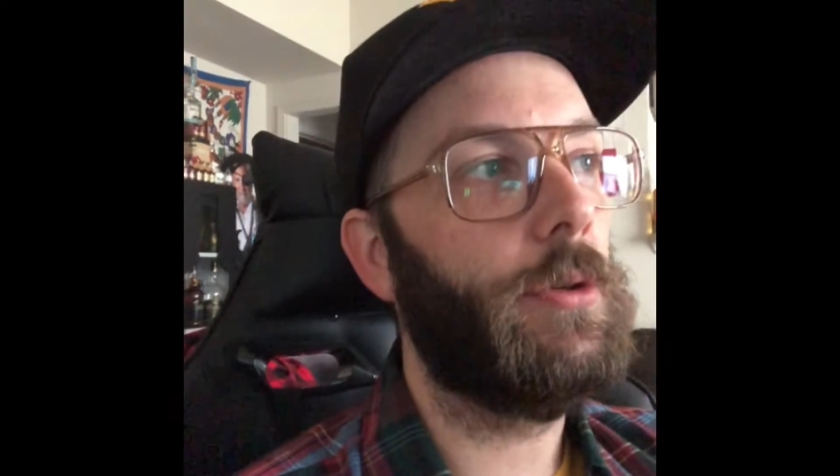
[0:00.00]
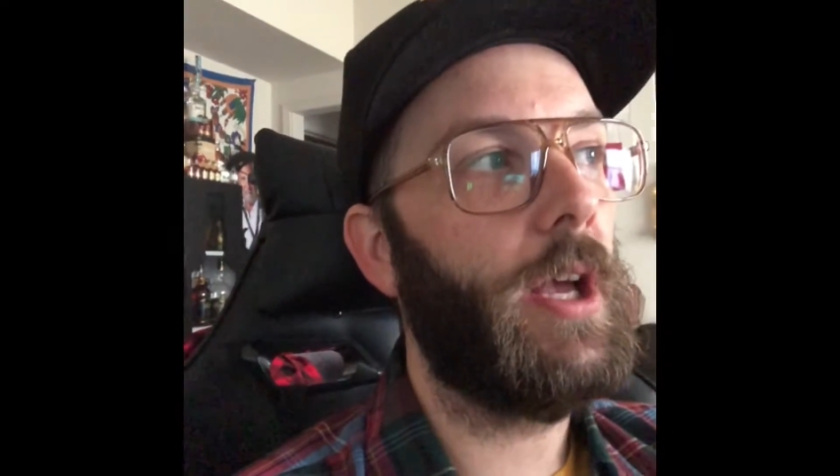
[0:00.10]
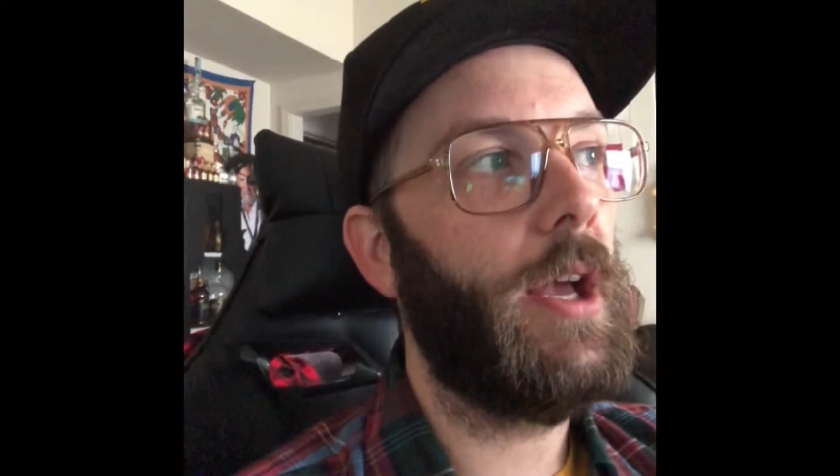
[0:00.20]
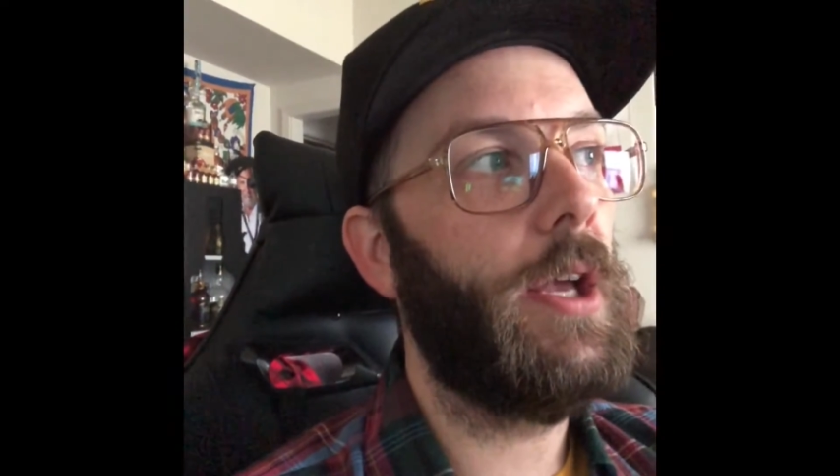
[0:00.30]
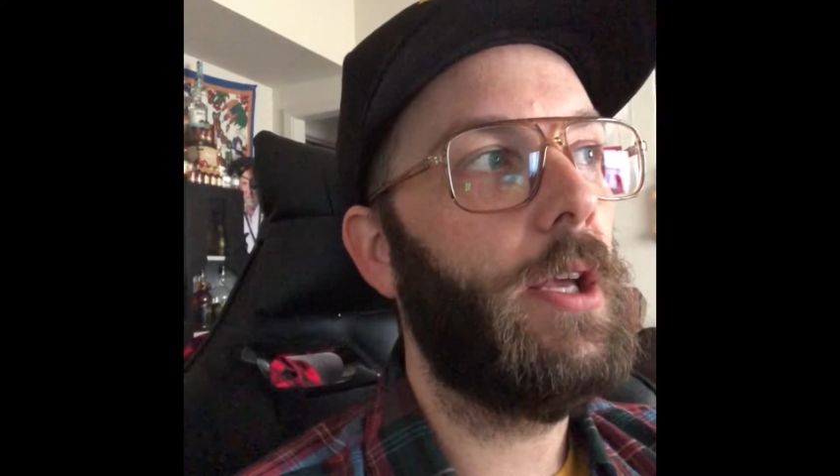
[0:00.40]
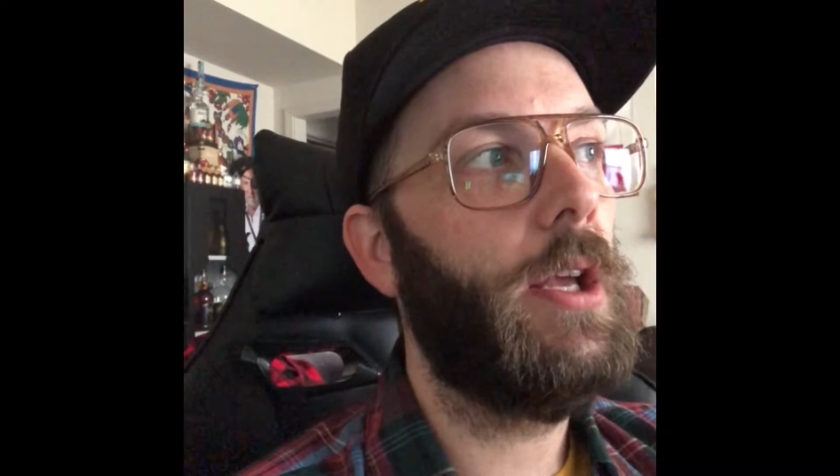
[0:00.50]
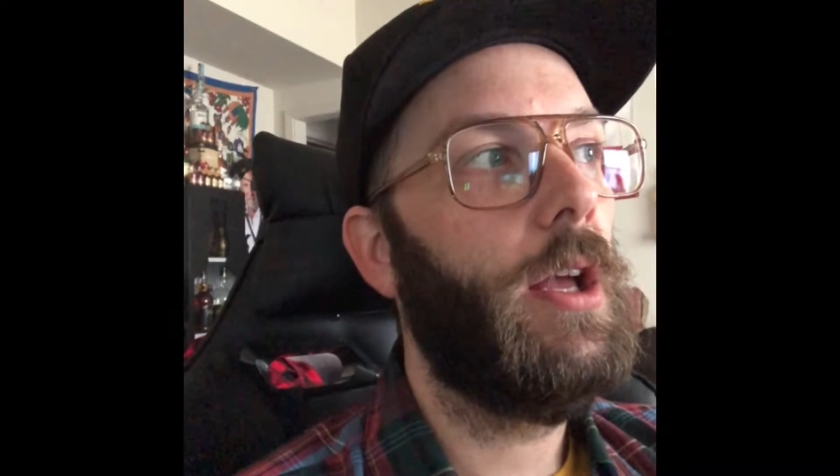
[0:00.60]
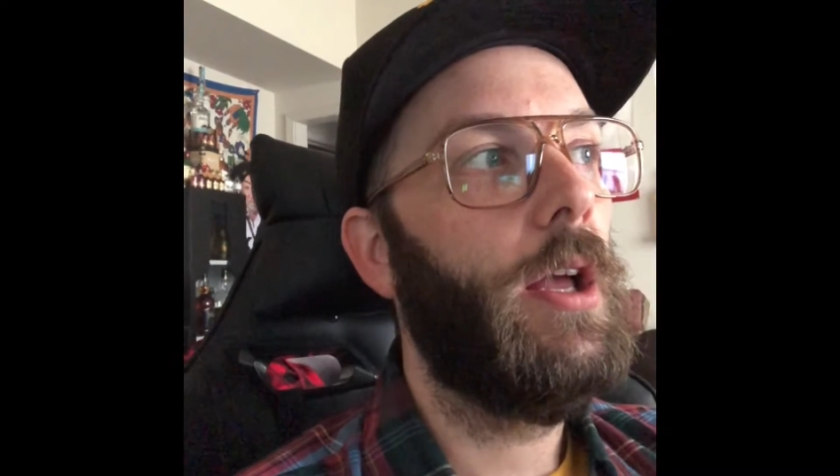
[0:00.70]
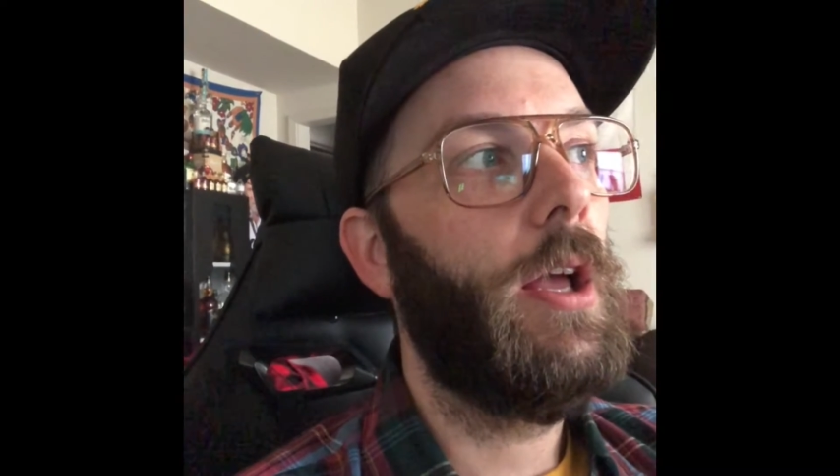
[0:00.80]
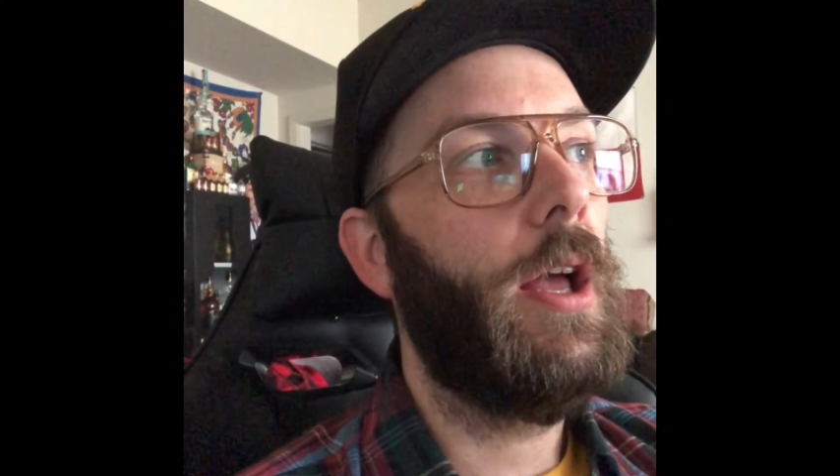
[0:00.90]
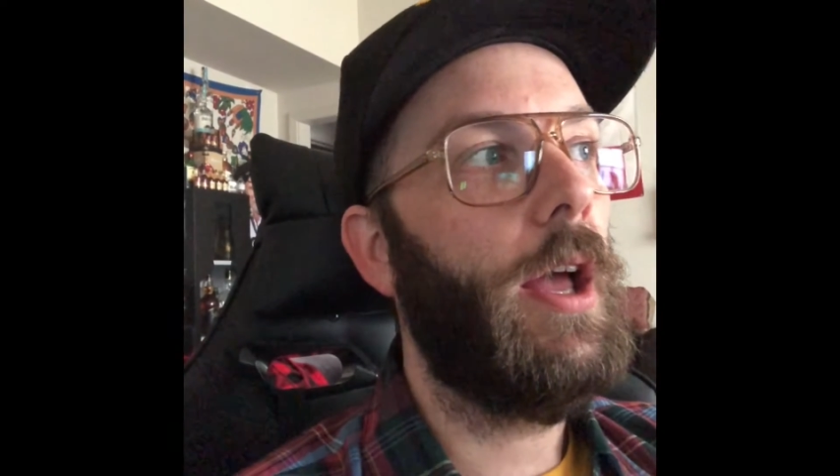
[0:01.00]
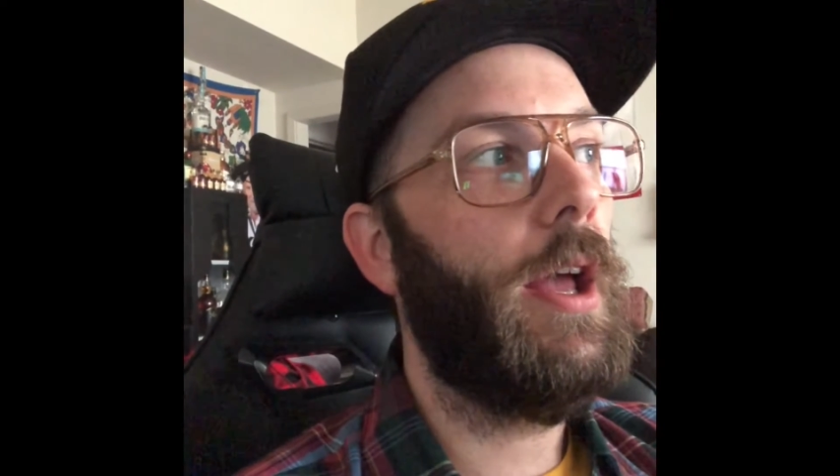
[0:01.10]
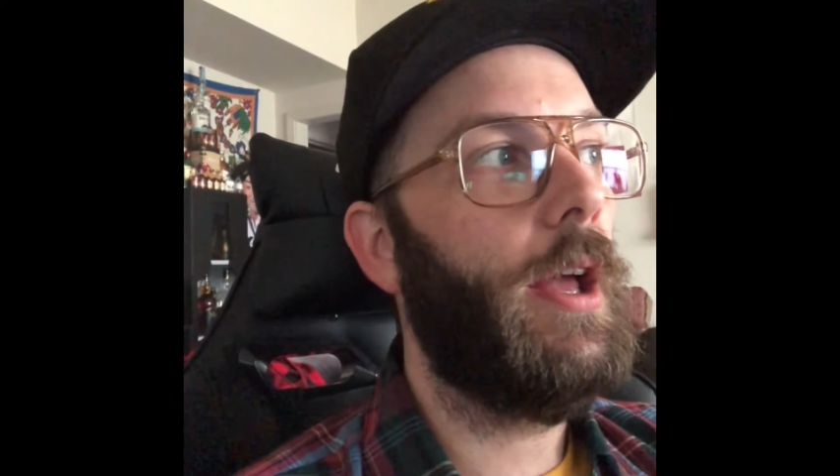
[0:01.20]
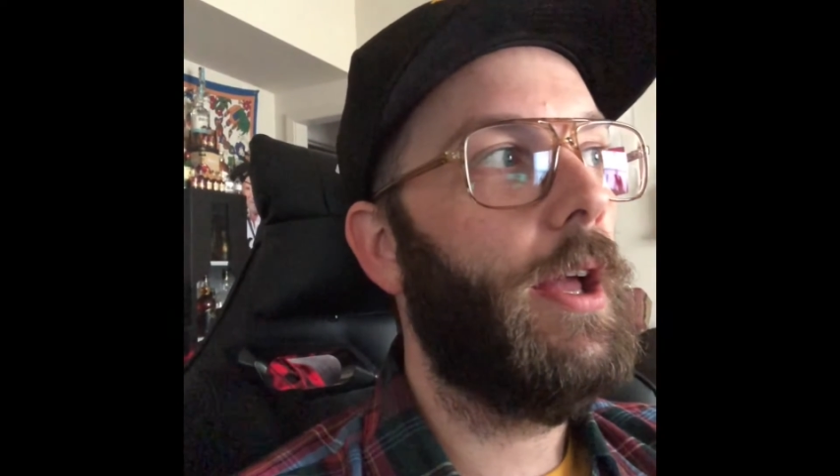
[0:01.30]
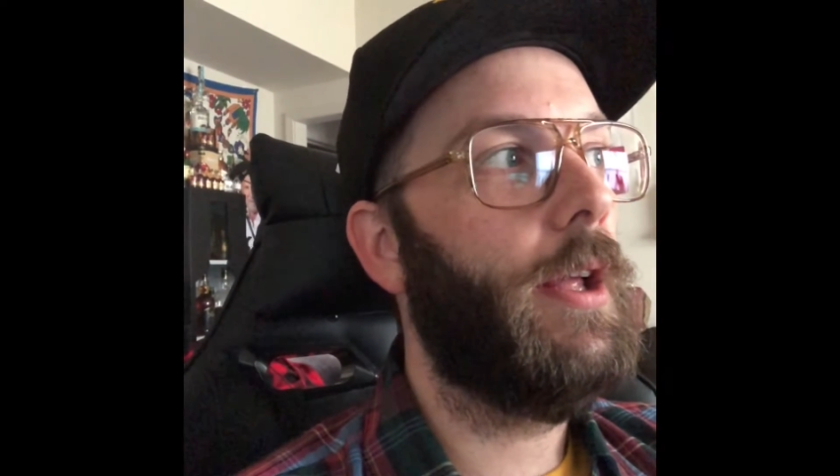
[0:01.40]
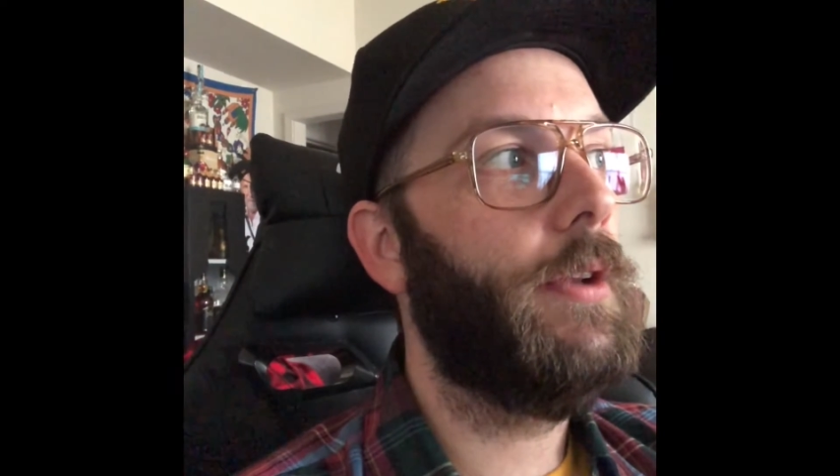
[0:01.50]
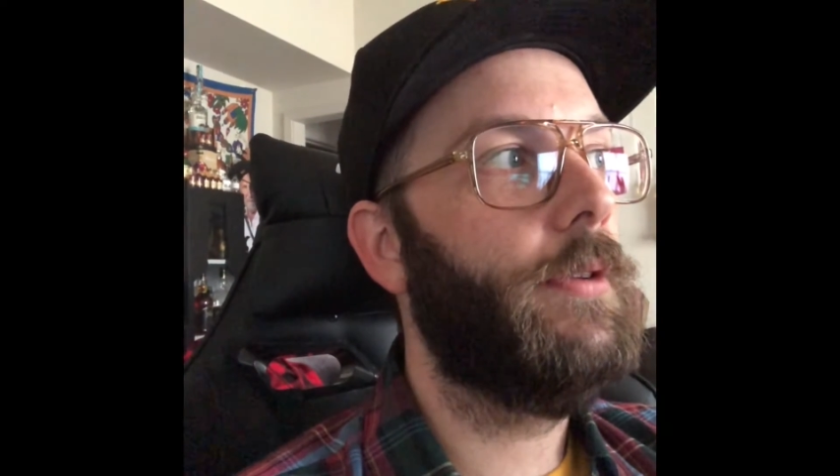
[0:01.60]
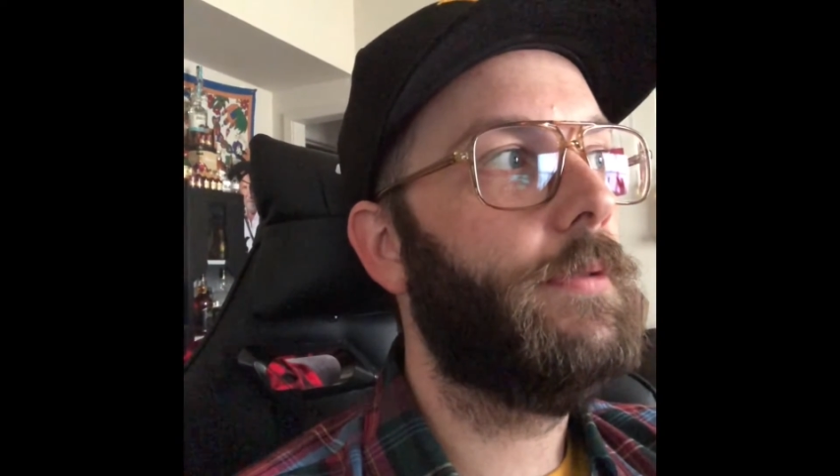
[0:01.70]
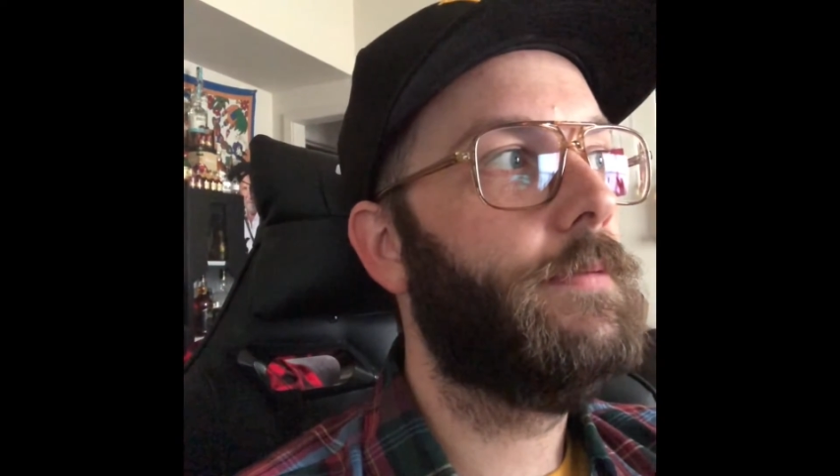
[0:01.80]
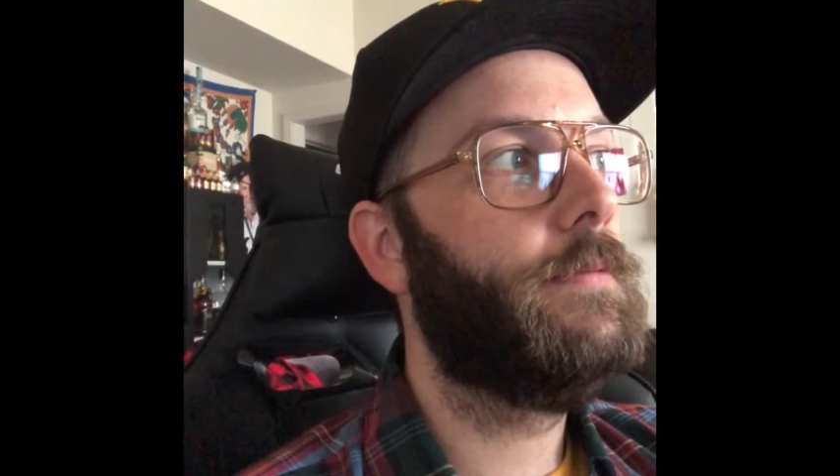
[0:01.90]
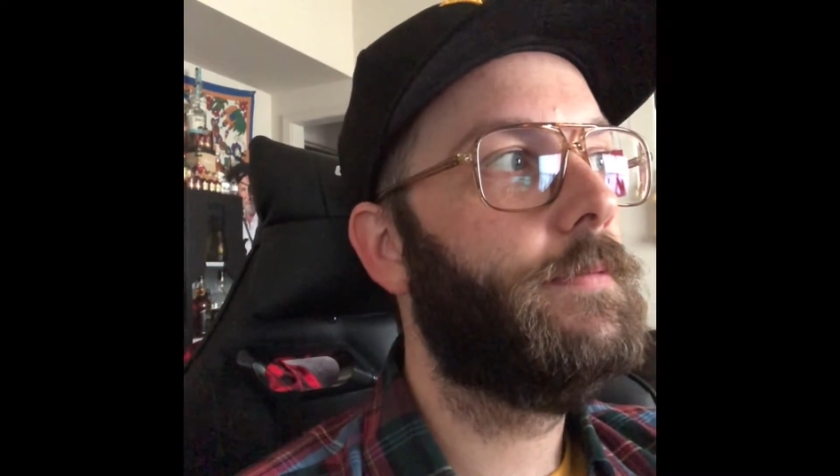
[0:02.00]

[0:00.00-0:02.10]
day. And